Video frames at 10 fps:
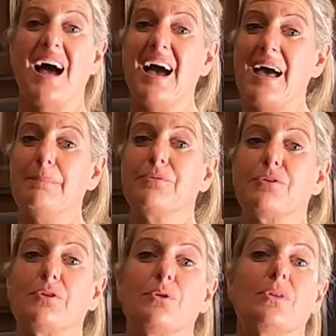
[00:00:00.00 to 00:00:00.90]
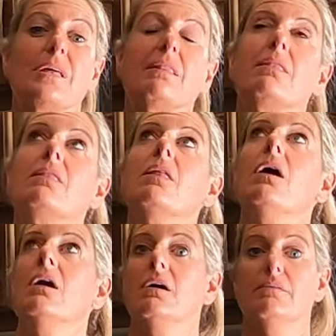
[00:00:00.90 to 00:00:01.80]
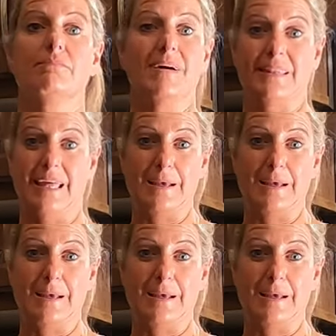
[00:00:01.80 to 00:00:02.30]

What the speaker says: and I absolutely love my